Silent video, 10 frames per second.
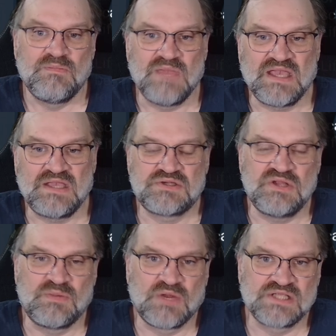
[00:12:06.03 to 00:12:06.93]
making sure
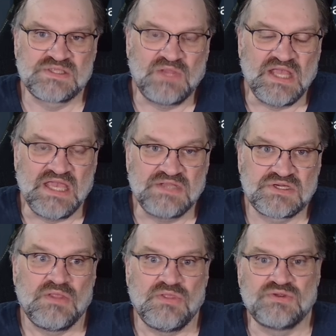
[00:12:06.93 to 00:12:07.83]
you bring some
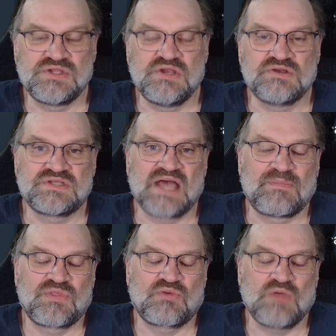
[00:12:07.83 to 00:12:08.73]
leech. Those are your
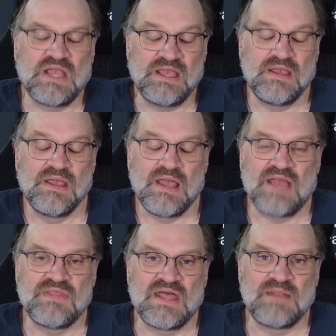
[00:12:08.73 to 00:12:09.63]
top 3.
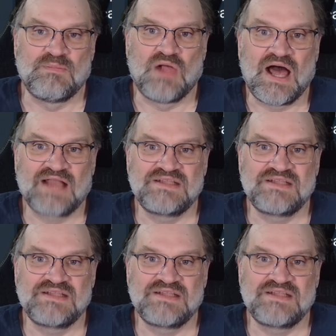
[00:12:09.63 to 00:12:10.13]
And then block